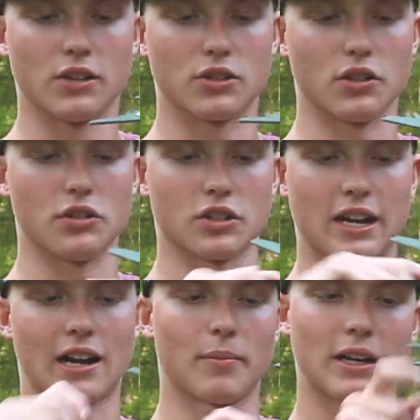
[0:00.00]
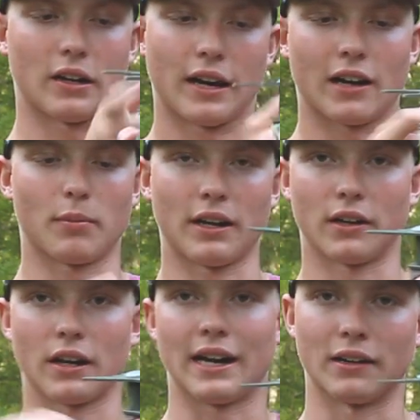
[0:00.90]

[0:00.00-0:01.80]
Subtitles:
So you just carabiner,